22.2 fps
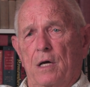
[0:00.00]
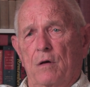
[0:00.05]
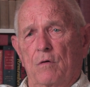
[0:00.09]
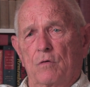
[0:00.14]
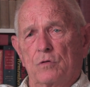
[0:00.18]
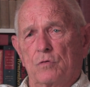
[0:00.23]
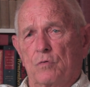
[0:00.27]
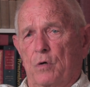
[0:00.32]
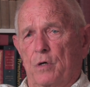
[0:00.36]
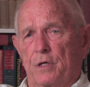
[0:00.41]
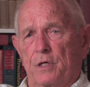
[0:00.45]
I
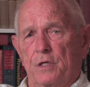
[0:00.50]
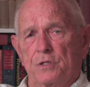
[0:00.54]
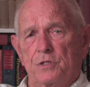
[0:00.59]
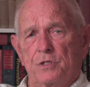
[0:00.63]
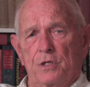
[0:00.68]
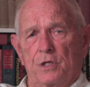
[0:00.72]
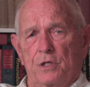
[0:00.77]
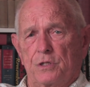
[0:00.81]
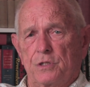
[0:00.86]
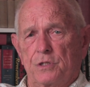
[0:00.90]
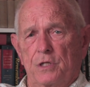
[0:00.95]
was working
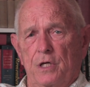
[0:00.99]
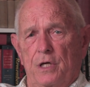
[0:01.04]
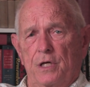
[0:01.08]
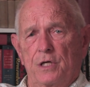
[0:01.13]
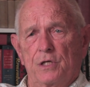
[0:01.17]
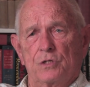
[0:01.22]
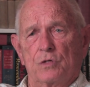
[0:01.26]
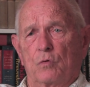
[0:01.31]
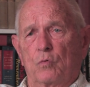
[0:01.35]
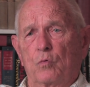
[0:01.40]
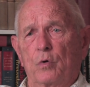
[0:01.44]
6
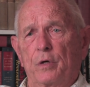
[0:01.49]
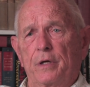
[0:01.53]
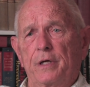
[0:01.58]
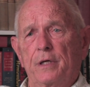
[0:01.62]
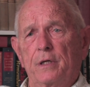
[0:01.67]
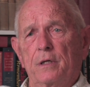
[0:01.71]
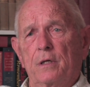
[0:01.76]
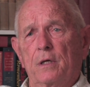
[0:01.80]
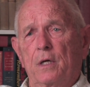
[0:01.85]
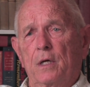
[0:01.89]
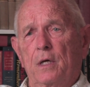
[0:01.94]
days a
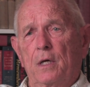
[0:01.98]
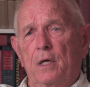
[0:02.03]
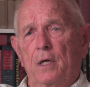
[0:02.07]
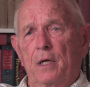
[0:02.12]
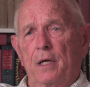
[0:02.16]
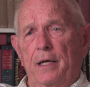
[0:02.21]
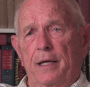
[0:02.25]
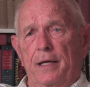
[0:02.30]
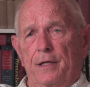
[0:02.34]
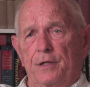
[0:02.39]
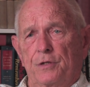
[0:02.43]
week,
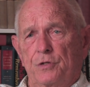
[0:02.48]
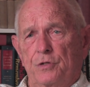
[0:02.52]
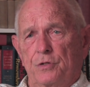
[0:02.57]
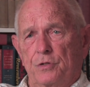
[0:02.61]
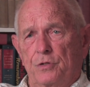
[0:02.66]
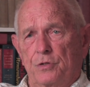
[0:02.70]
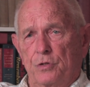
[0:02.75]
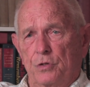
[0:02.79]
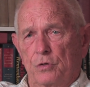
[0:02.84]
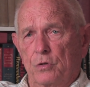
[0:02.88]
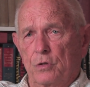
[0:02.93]
and
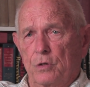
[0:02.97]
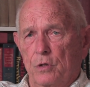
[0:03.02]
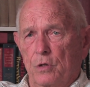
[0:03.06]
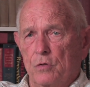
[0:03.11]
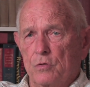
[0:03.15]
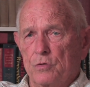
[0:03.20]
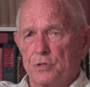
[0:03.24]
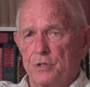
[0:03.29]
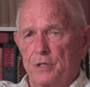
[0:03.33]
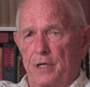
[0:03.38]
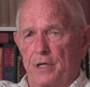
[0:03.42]
2 of
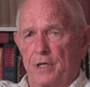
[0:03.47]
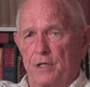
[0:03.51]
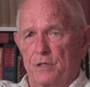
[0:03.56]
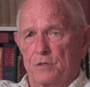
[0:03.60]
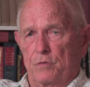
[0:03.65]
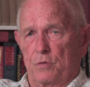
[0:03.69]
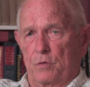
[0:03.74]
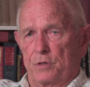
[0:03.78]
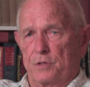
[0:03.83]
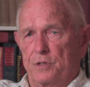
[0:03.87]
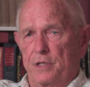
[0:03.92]
those
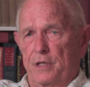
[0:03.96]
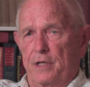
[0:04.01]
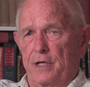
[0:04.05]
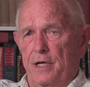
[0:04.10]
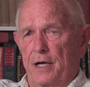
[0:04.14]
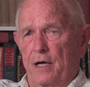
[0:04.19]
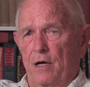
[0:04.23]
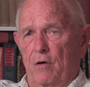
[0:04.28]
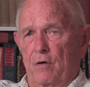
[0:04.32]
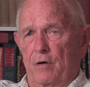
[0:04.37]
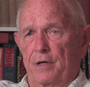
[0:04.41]
days were
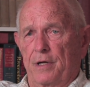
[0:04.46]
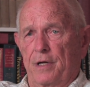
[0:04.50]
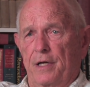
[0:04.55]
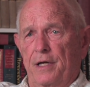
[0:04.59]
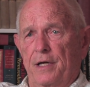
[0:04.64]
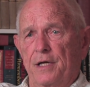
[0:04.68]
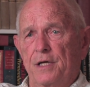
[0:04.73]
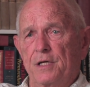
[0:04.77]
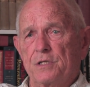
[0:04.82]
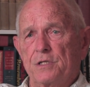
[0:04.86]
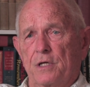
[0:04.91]
10-hour
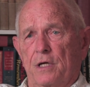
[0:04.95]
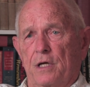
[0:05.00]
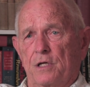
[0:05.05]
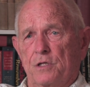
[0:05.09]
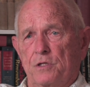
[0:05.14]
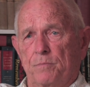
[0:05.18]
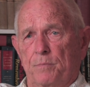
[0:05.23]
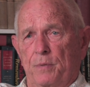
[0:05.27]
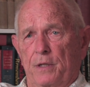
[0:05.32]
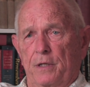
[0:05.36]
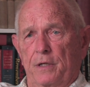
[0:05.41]
days, and I
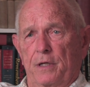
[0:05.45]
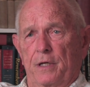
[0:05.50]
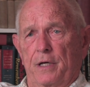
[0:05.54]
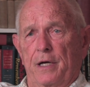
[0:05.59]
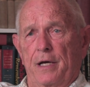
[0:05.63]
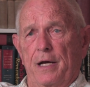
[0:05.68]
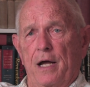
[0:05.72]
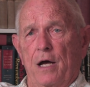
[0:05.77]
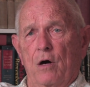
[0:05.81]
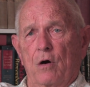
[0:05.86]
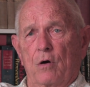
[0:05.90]
was spending
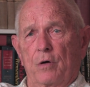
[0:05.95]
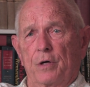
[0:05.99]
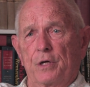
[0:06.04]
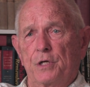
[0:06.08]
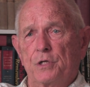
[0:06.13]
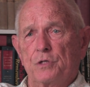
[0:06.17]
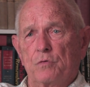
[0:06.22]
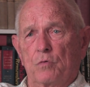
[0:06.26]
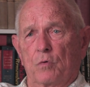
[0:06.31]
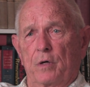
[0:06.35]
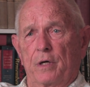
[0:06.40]
an hour
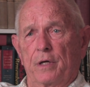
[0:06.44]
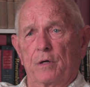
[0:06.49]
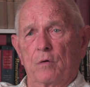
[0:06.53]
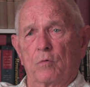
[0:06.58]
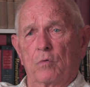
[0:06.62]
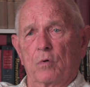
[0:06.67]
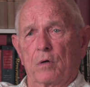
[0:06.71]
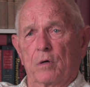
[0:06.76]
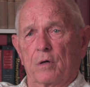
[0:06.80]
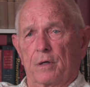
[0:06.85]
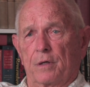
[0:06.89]
each way to
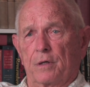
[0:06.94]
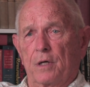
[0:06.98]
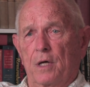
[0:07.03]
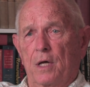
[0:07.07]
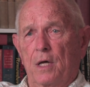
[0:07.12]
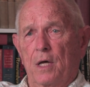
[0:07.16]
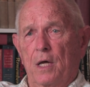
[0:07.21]
work.